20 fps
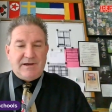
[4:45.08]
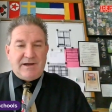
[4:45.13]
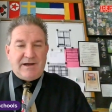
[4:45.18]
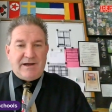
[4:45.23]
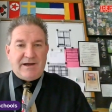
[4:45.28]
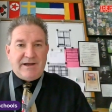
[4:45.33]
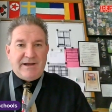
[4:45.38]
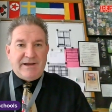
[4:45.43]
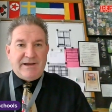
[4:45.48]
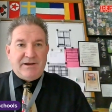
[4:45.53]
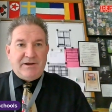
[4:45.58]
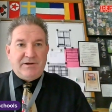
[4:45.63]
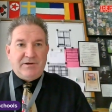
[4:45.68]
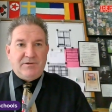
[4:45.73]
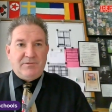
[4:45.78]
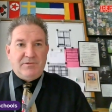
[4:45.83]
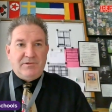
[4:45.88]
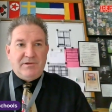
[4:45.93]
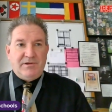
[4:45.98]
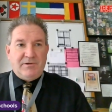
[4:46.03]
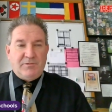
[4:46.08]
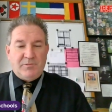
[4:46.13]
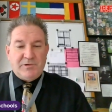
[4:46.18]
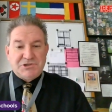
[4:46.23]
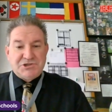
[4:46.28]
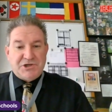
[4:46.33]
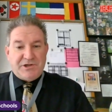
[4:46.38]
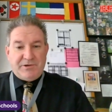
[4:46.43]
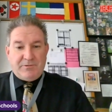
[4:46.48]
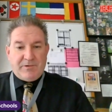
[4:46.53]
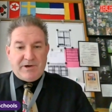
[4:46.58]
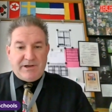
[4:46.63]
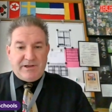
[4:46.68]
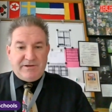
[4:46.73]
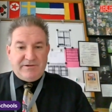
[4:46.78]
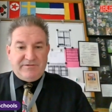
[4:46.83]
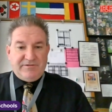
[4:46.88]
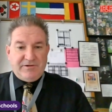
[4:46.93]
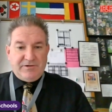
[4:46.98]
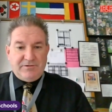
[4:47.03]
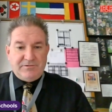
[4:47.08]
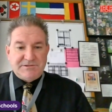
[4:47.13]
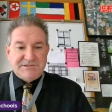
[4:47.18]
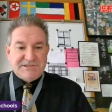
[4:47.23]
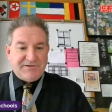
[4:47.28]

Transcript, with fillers: I originally went into